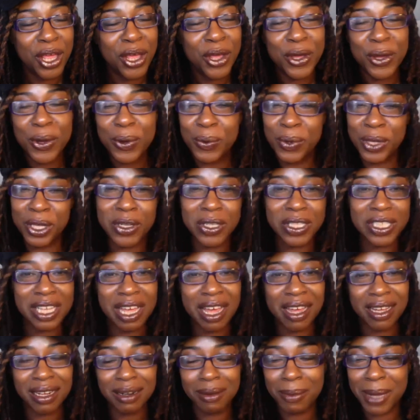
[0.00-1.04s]
when you were
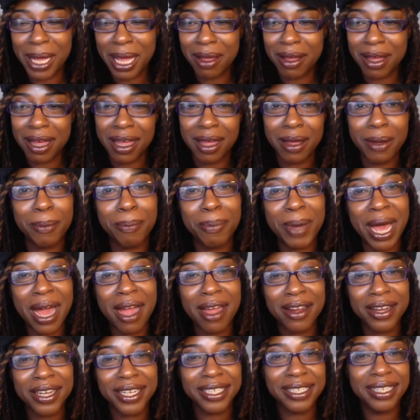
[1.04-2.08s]
talking about
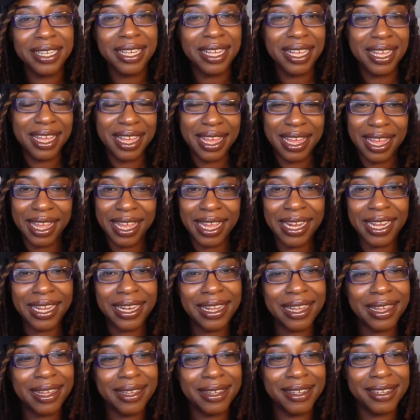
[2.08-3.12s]
Byron
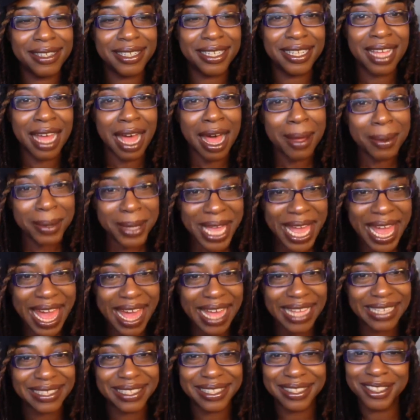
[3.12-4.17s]
and Comcast.